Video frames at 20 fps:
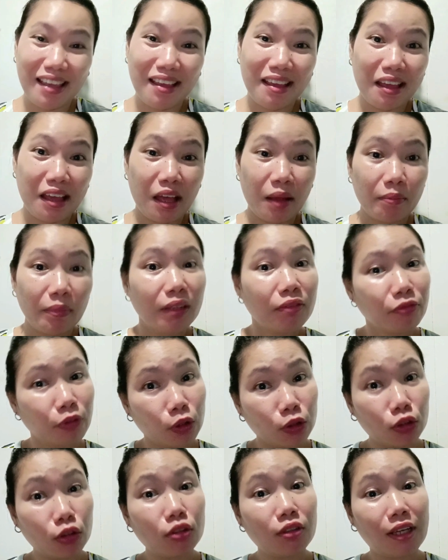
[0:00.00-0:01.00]
But for
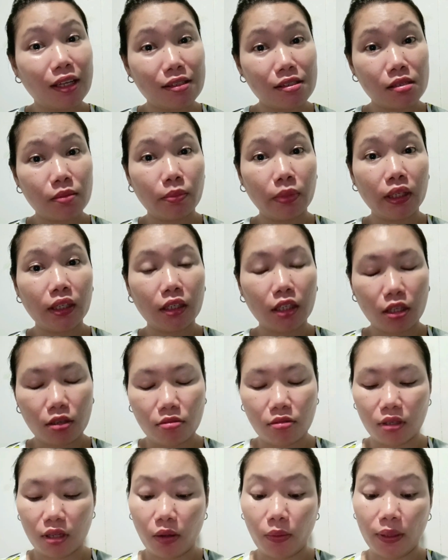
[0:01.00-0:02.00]
tonight's
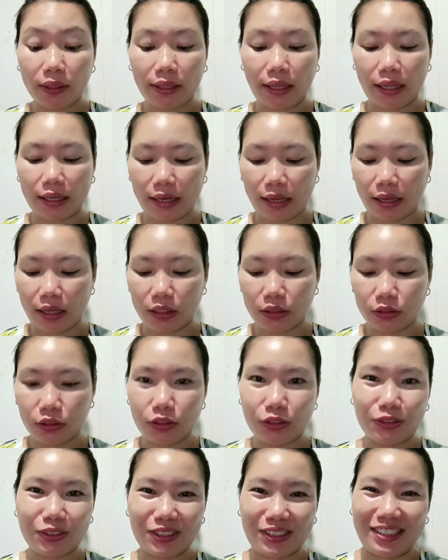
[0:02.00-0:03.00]
video, gawa tayo ng
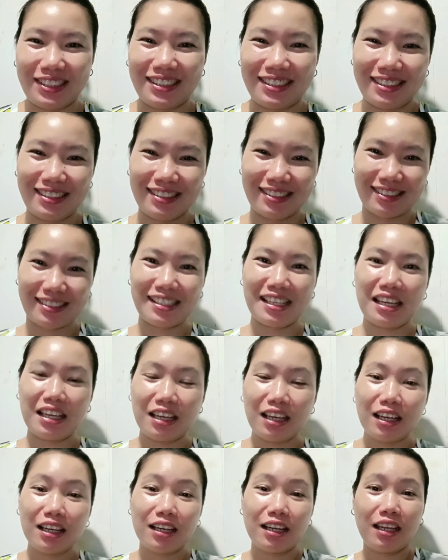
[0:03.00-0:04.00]
outro.
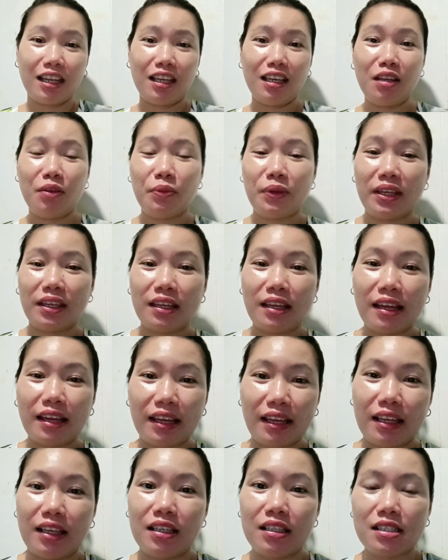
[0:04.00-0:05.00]
Anyway,
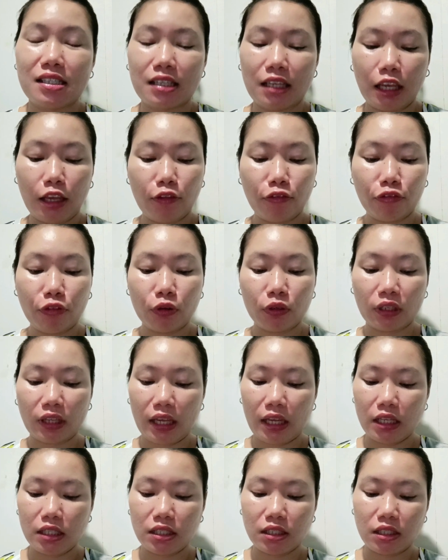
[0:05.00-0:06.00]
guys, if your
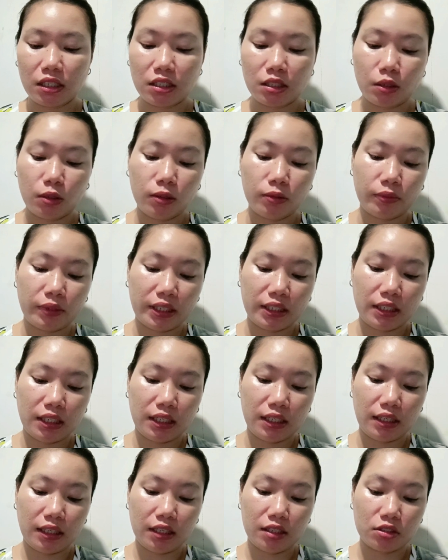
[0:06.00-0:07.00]
case is already
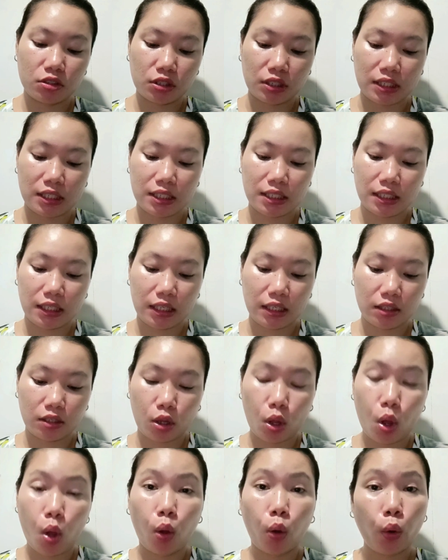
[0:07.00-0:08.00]
in transit
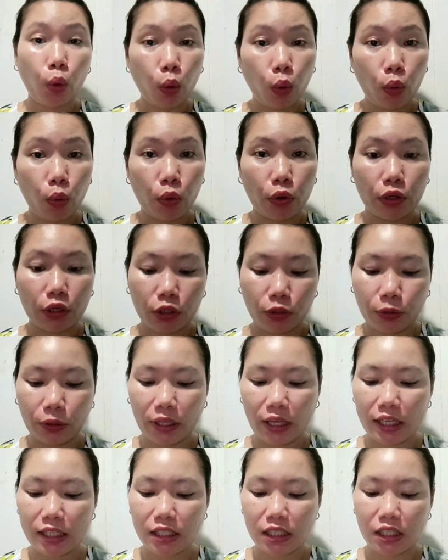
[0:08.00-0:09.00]
or your
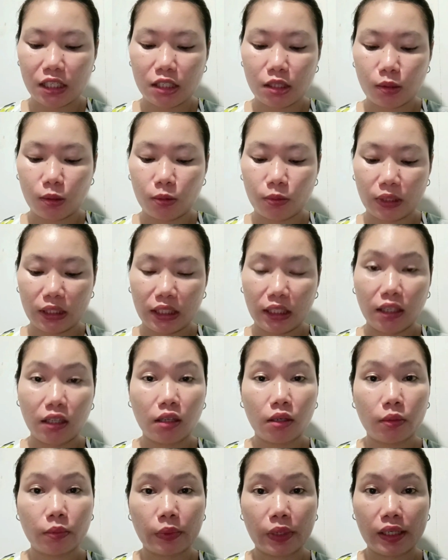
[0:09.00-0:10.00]
case is already
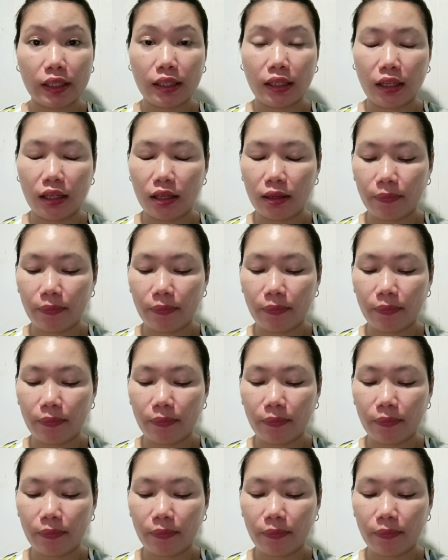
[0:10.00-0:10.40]
ready,